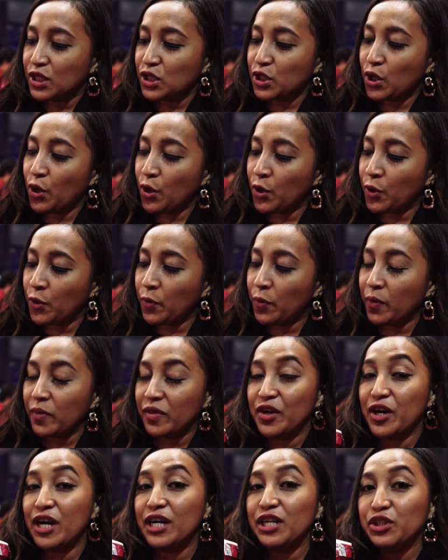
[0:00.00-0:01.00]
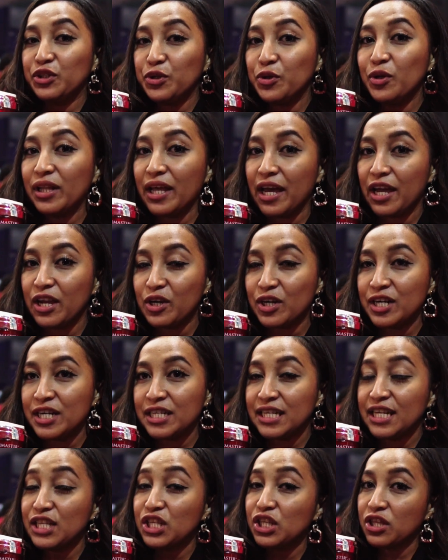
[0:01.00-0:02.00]
So there are two
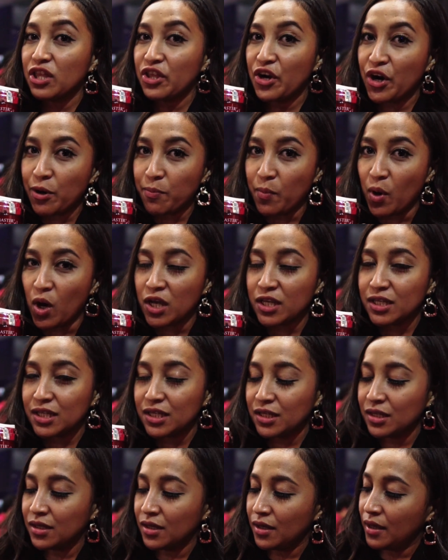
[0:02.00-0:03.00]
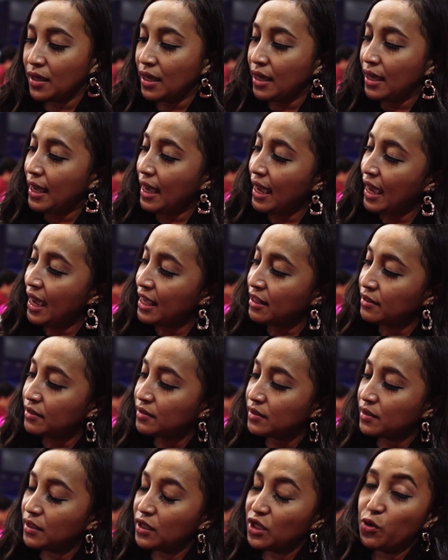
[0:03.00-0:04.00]
layers, it's thermos,
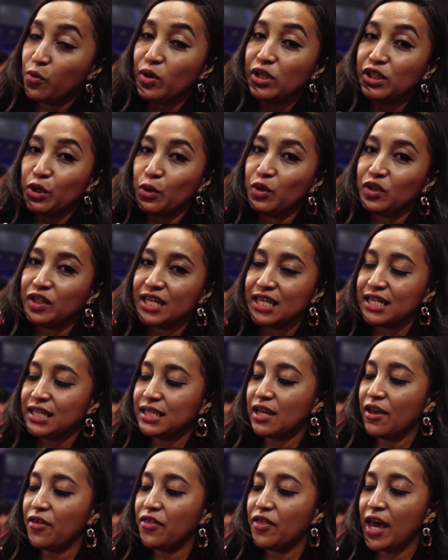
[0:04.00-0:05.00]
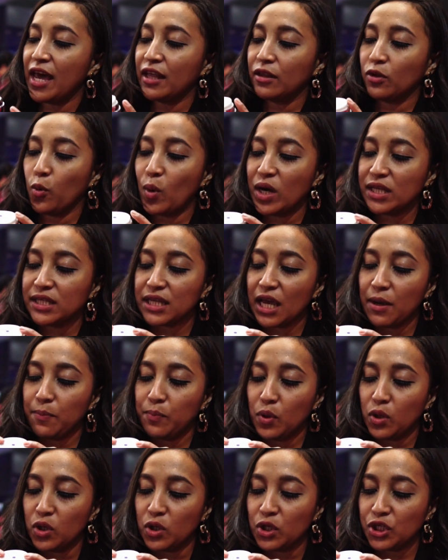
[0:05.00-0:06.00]
and you will notice that once I
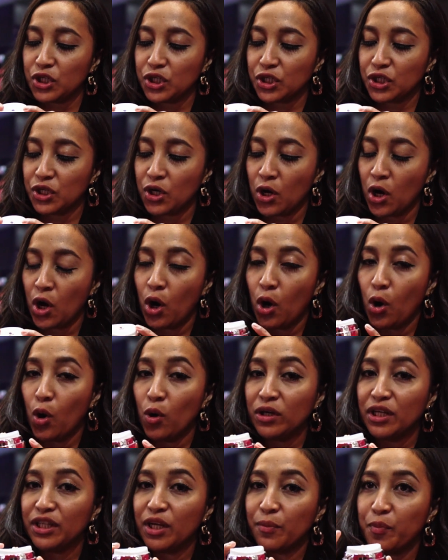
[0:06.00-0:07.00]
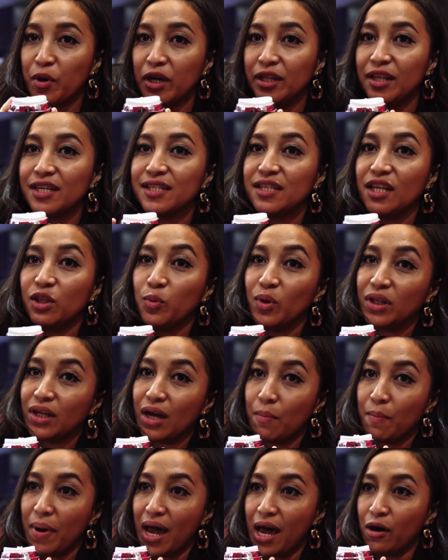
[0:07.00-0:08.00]
push, only the products that
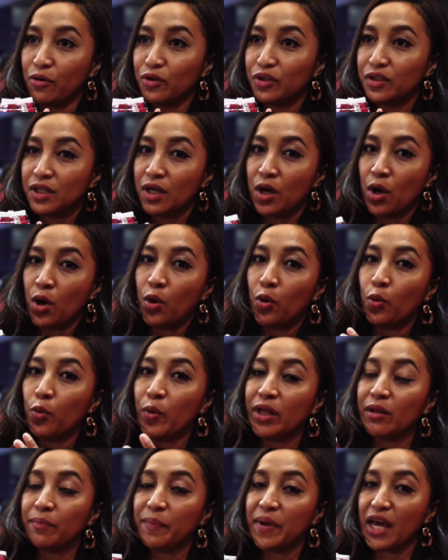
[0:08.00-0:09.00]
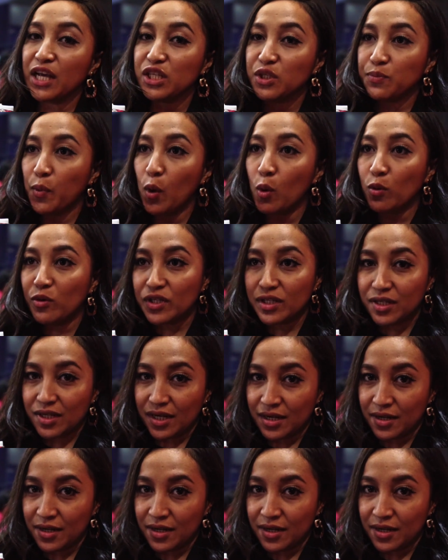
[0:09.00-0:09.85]
will come out will be exposed